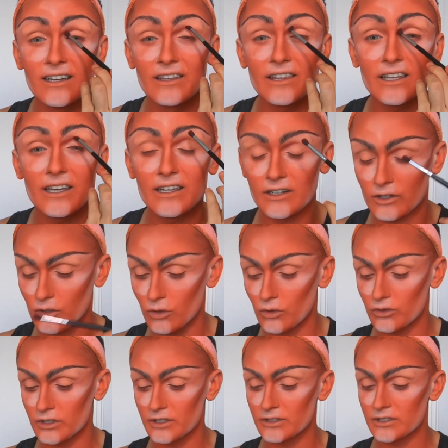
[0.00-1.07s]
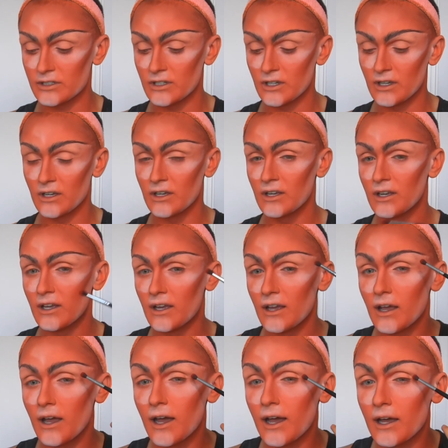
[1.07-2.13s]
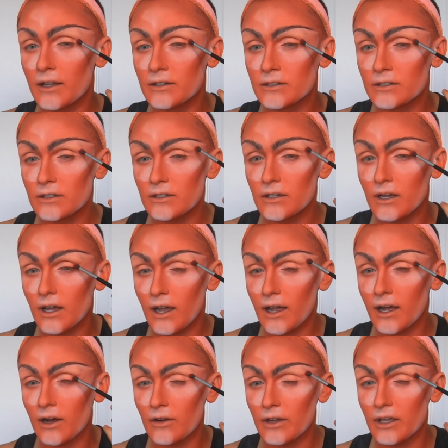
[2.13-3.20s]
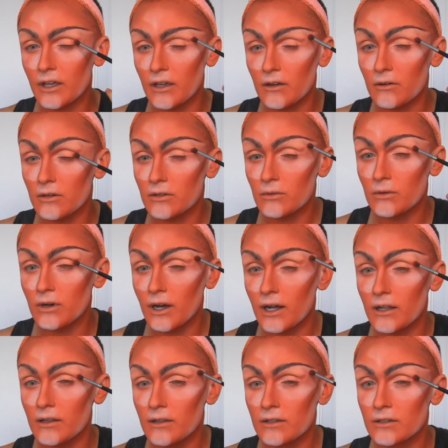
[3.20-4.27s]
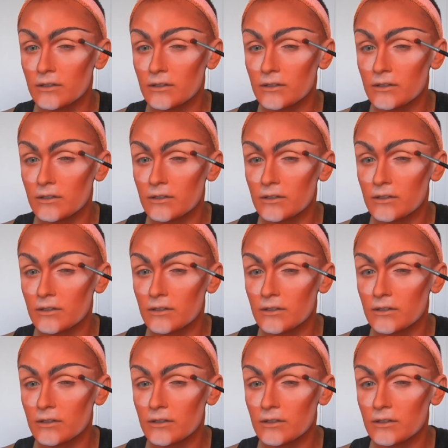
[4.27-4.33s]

the inner corners, and out here as well.